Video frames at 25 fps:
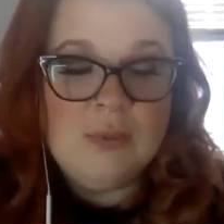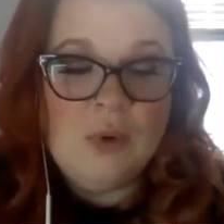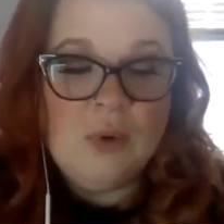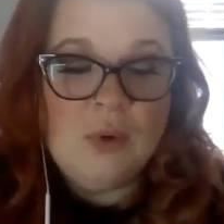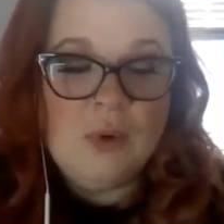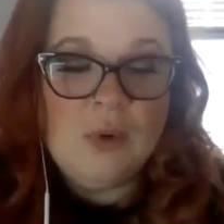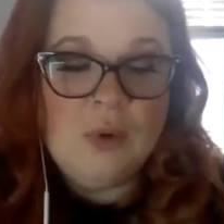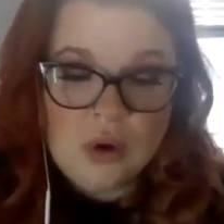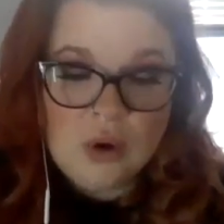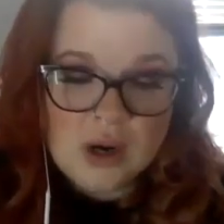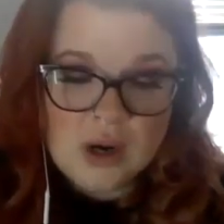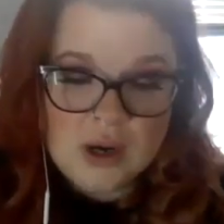
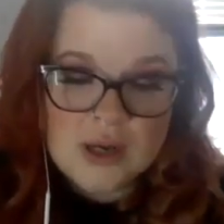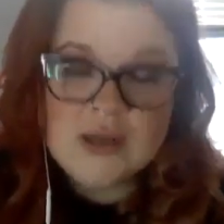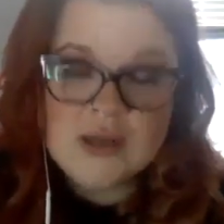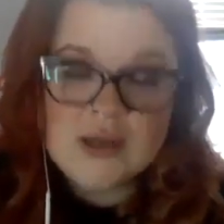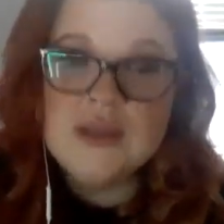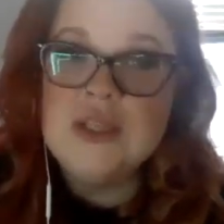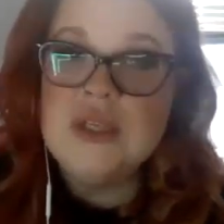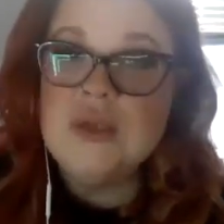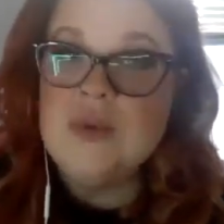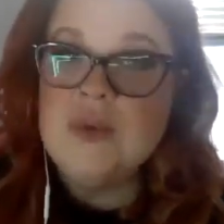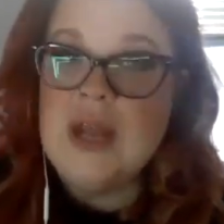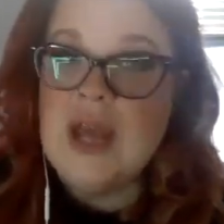Or
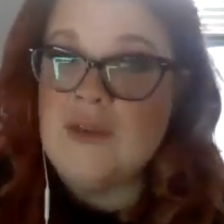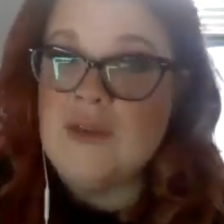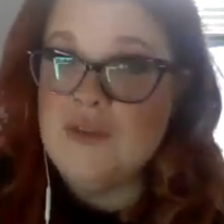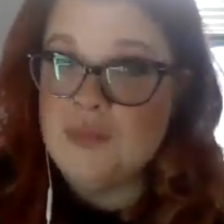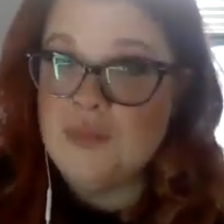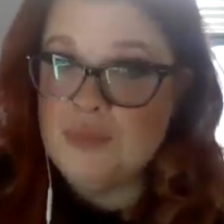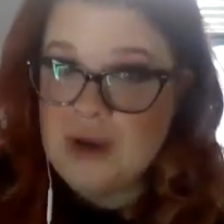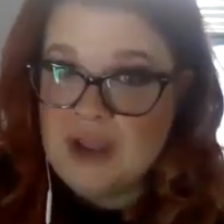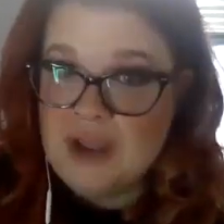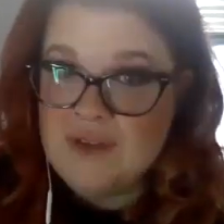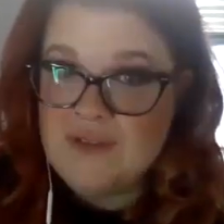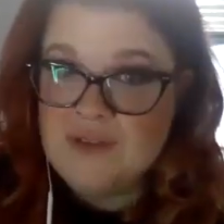you would have a
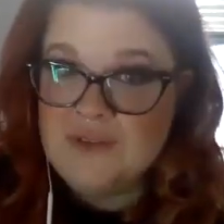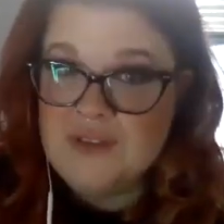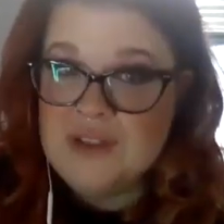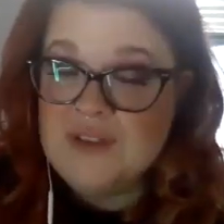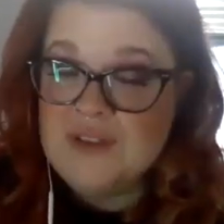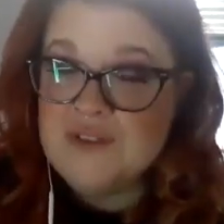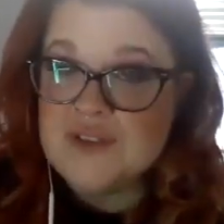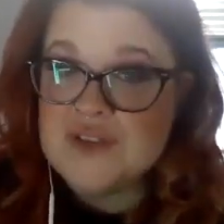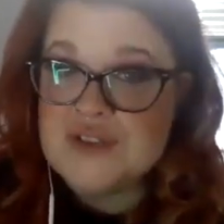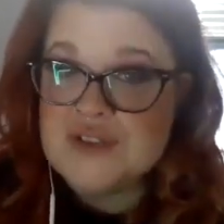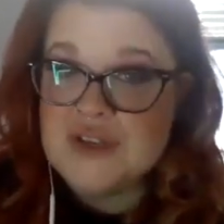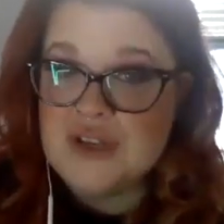private
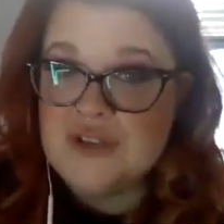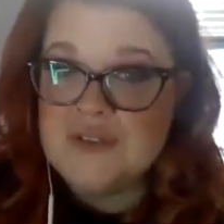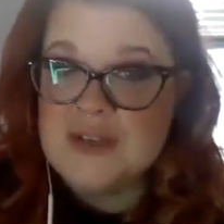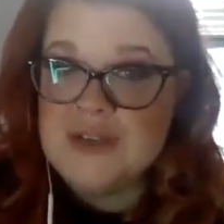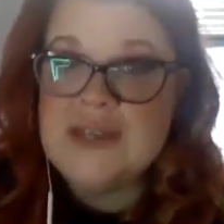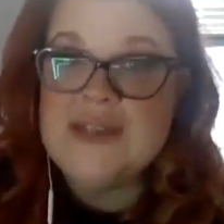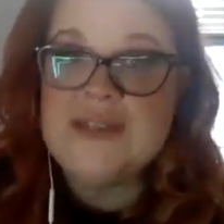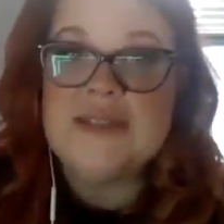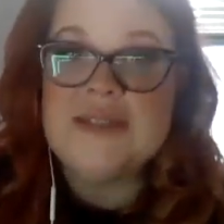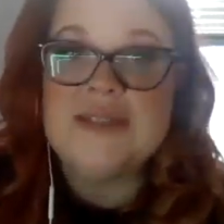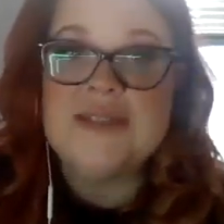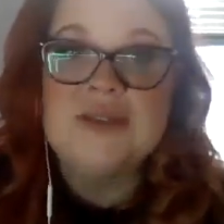fee for
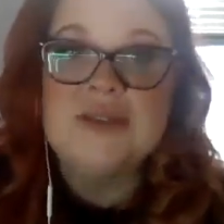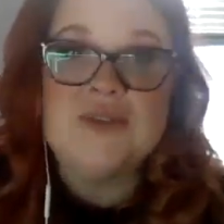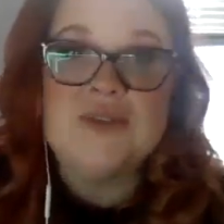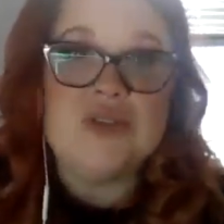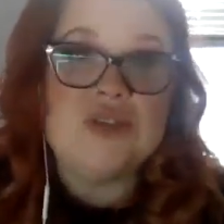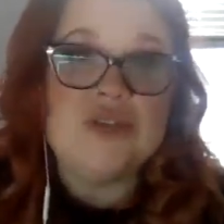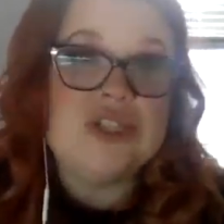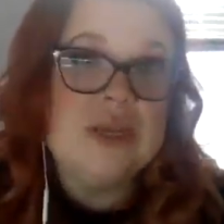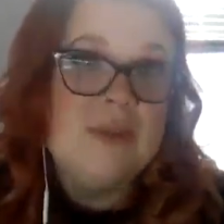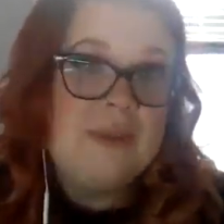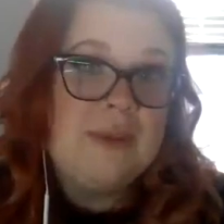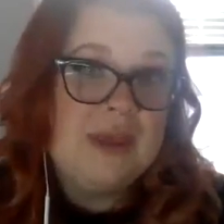service. Those
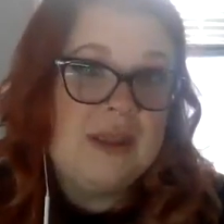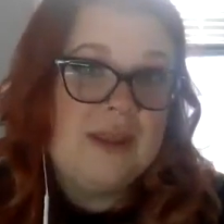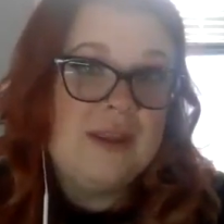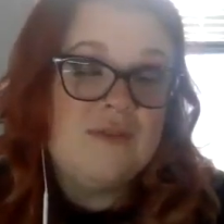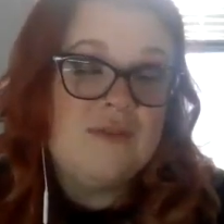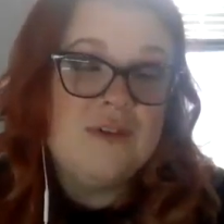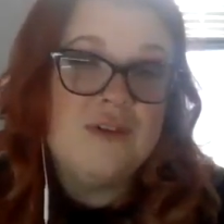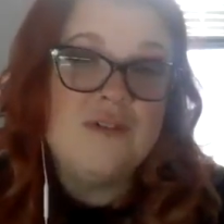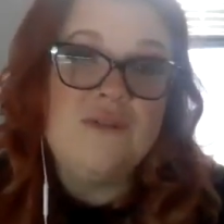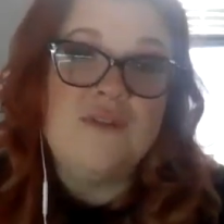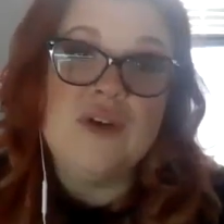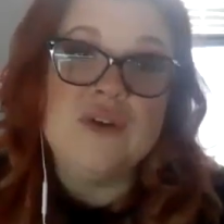are typically
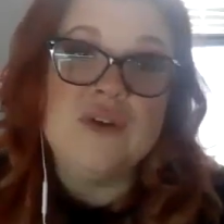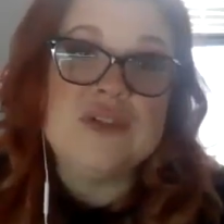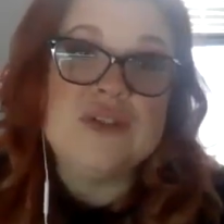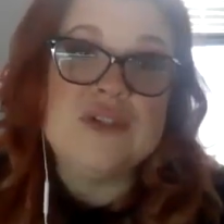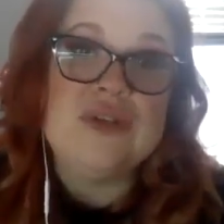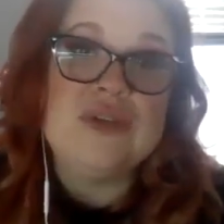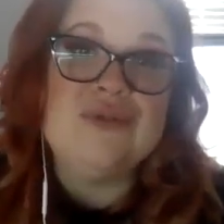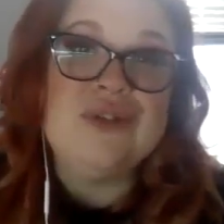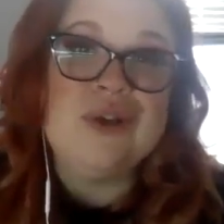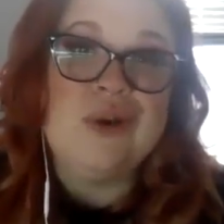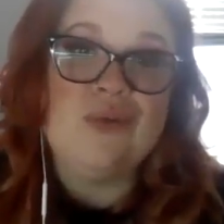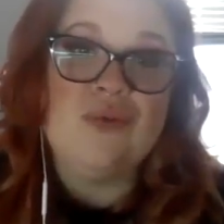for folks
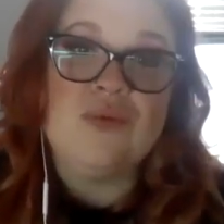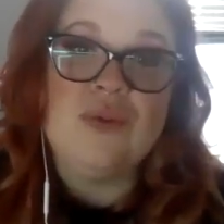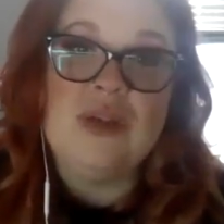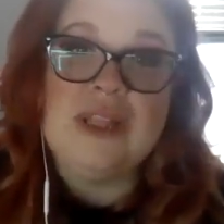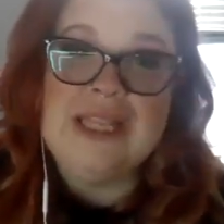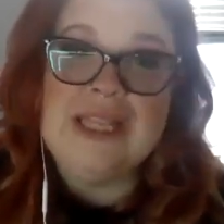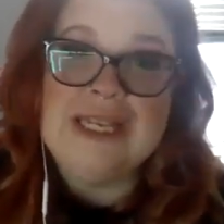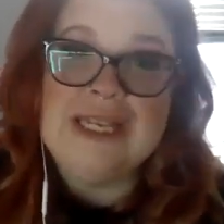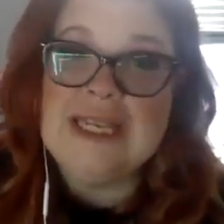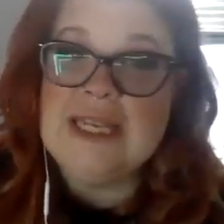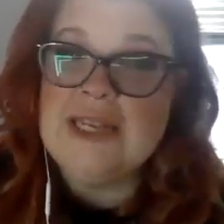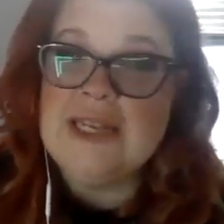who don't
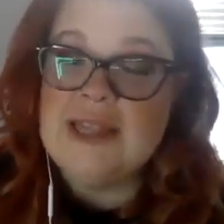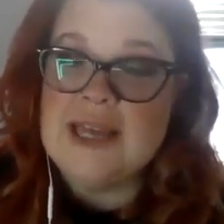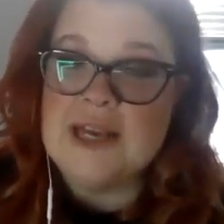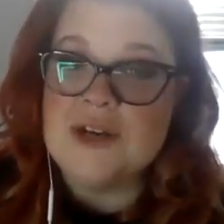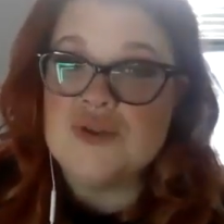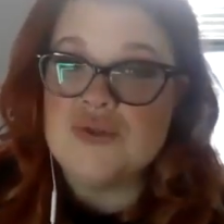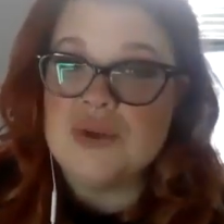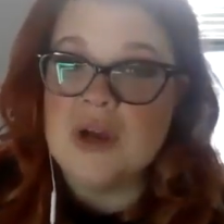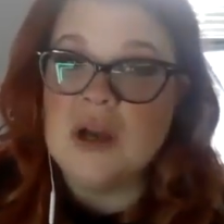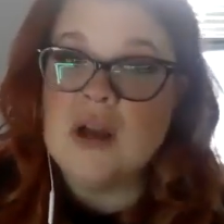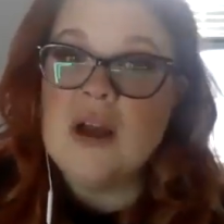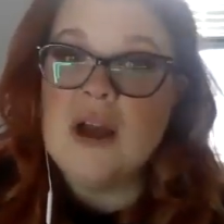really need
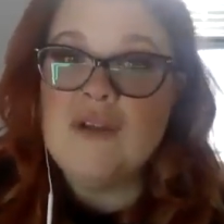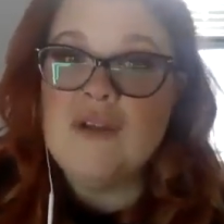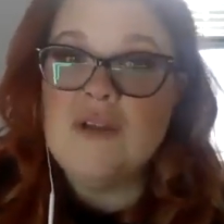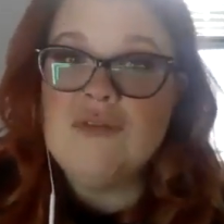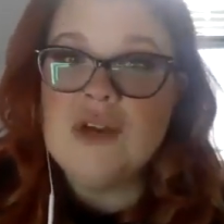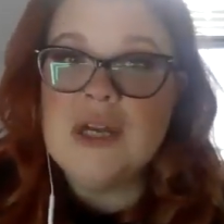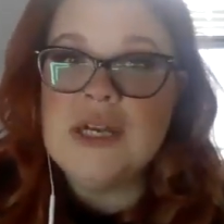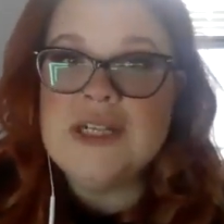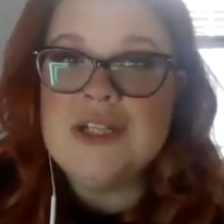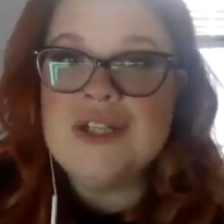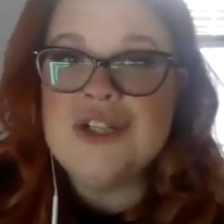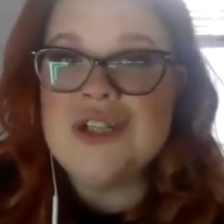that drug
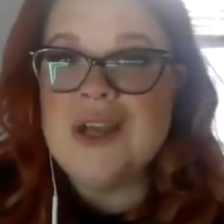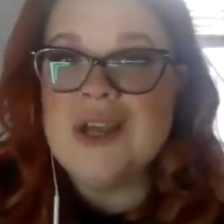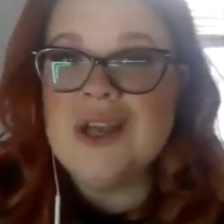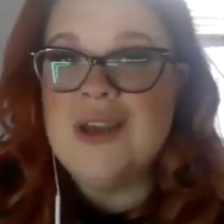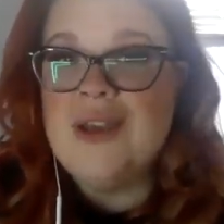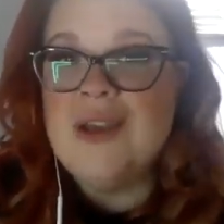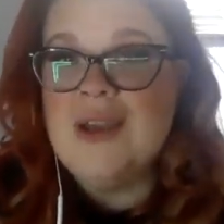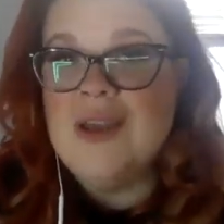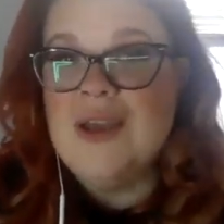coverage.